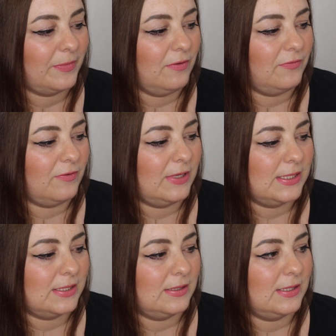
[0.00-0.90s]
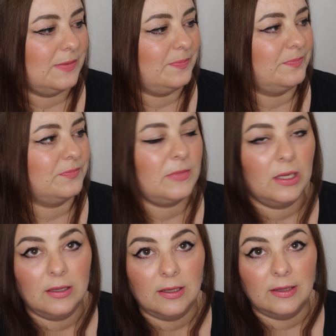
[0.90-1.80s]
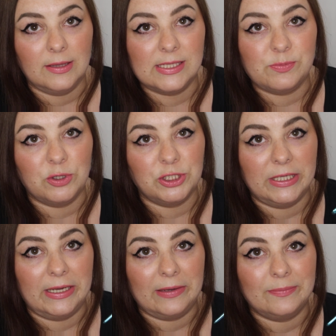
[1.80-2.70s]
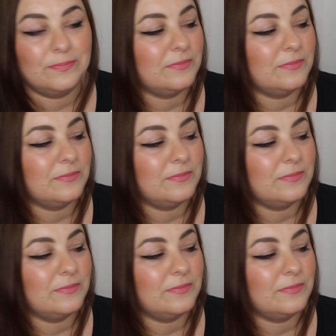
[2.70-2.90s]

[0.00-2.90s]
For instance, this brush here,